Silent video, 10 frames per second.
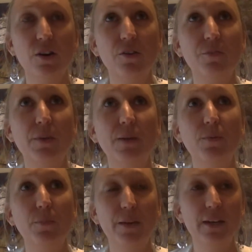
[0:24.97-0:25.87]
of
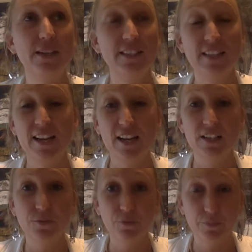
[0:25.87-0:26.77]
people being
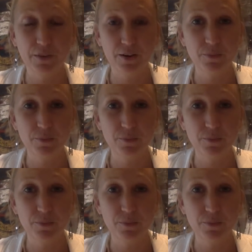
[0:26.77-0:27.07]
disconnected from their